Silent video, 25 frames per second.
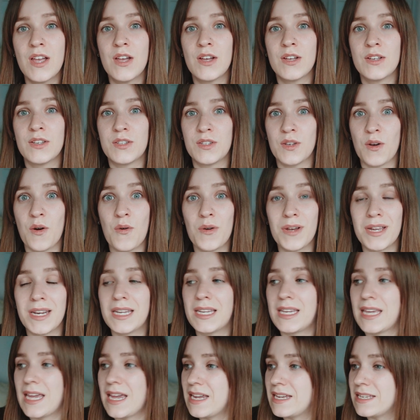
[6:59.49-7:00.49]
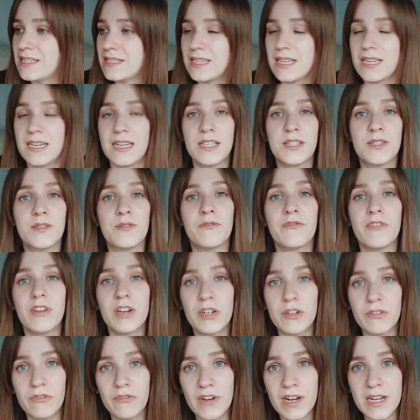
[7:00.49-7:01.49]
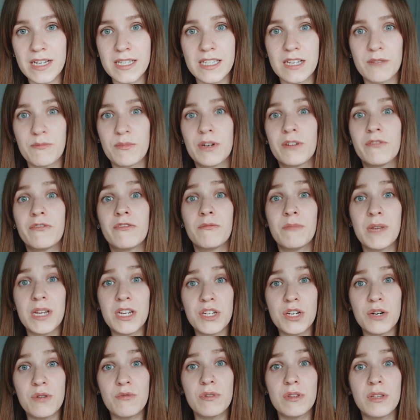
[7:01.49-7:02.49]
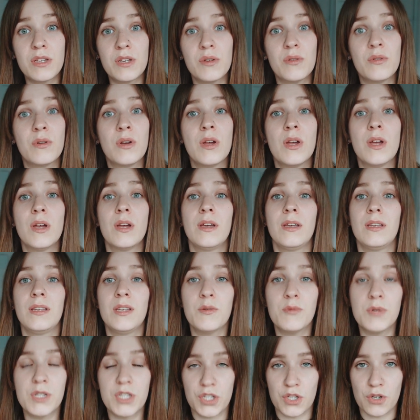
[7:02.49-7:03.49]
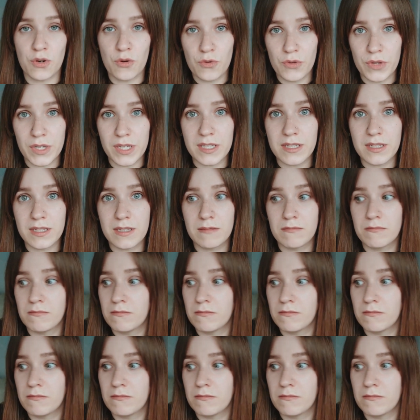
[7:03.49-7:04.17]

So in case they need to verify some information with you, you will show this